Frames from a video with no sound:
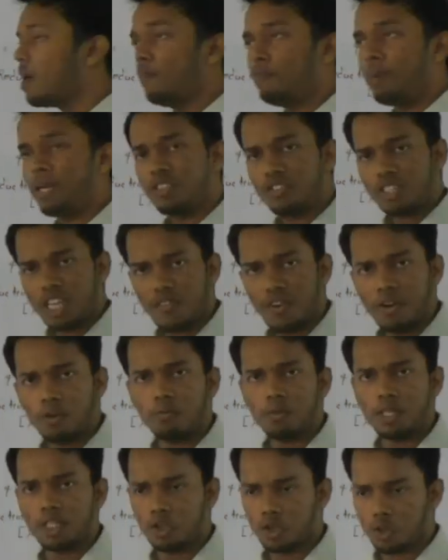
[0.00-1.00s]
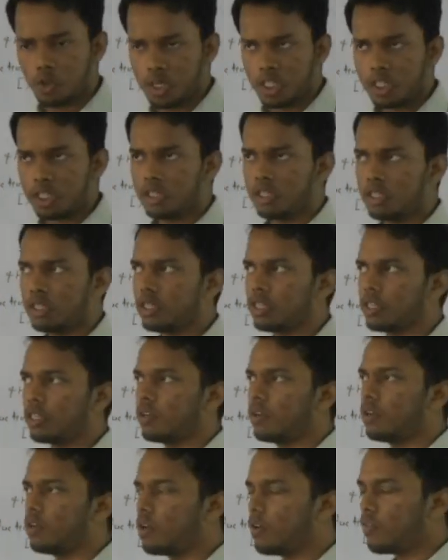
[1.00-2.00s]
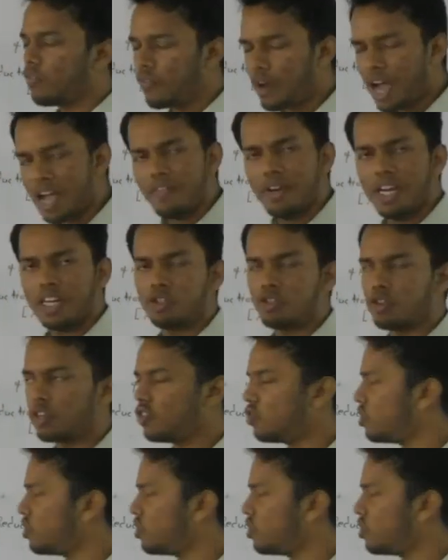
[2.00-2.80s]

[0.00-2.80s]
+7 to +2 is 5 electron